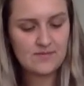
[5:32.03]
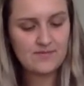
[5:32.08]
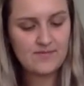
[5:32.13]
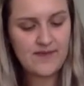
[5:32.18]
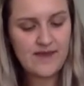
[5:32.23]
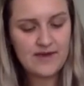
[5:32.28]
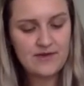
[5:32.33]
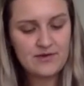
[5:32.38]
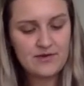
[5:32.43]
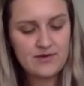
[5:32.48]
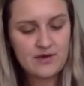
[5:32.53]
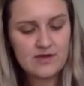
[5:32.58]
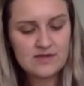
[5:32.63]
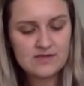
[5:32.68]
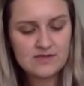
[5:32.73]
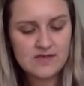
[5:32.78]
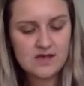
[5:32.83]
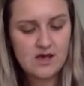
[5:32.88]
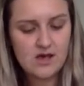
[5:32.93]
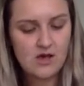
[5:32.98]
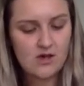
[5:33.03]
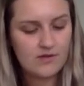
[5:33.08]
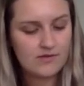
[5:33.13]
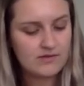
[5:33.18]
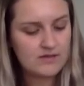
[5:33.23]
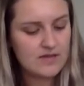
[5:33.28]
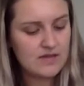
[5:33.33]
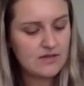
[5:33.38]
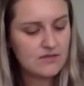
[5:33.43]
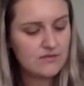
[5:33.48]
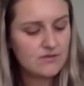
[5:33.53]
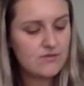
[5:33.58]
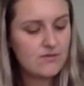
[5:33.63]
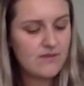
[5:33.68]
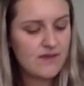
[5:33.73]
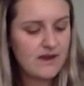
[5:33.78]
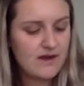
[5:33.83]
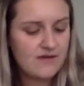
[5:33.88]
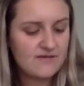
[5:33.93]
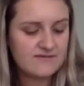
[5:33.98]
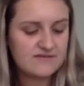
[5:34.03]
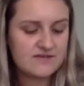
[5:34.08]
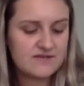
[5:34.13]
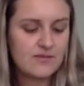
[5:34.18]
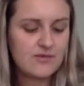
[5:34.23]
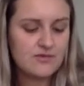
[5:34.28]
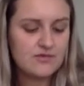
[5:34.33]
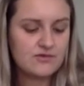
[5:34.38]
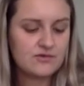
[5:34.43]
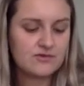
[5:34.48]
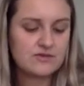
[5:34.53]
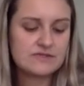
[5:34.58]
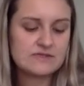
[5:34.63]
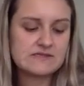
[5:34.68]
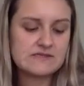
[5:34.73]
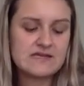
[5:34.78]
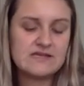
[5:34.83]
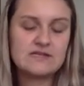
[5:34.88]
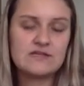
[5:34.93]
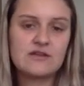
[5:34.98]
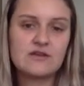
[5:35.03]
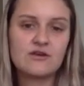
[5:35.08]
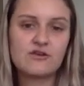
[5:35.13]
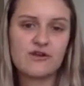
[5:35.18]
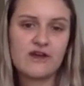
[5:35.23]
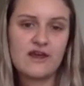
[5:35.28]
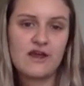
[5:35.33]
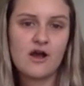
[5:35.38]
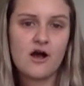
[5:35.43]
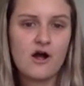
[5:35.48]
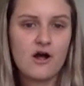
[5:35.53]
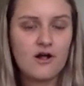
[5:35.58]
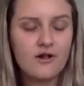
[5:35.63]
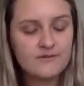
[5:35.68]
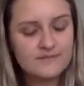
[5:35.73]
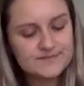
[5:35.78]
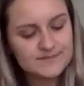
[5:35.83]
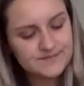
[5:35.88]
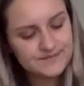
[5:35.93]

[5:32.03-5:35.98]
back across the hall, and through a pair of double doors into the great hall.